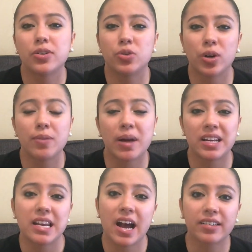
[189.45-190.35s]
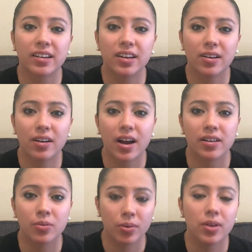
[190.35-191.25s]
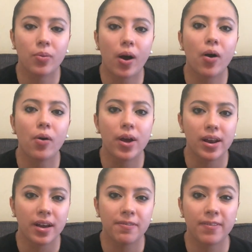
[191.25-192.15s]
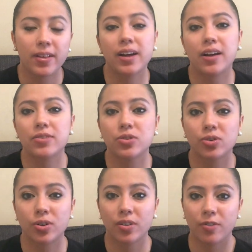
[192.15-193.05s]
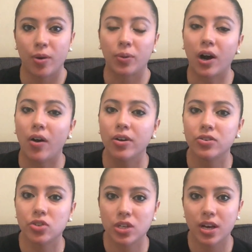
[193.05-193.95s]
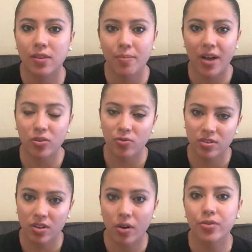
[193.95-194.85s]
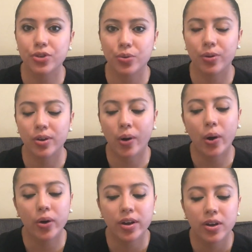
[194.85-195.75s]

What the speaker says: During my didactic year I did really well, and I felt like I understood the pharmacology and the pathophysiology really well.